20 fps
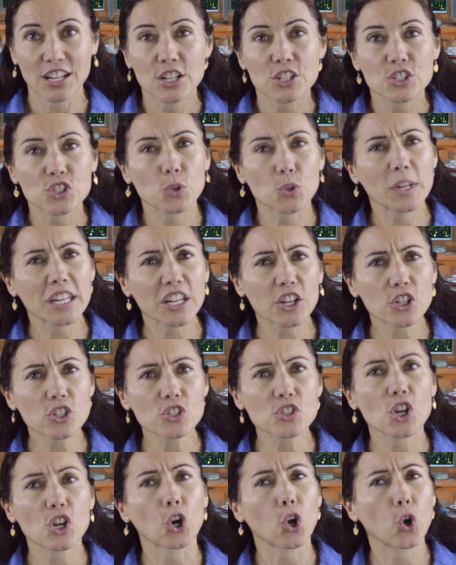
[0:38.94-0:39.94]
So
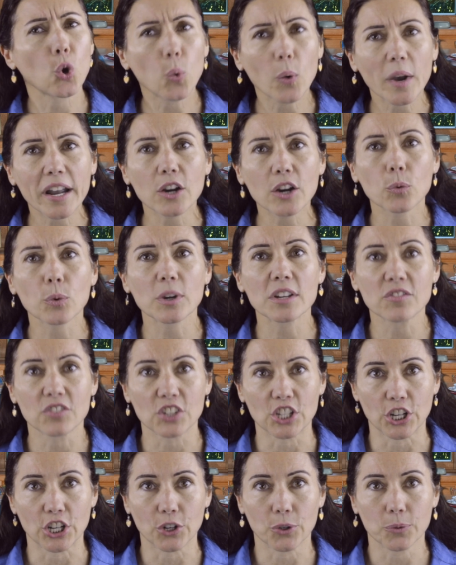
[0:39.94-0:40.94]
here's a quick
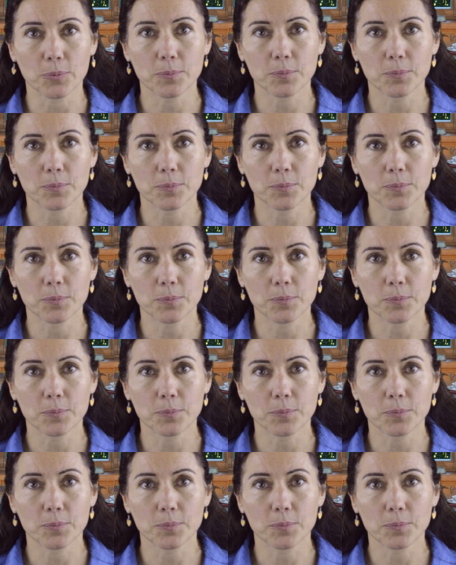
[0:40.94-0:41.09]
review.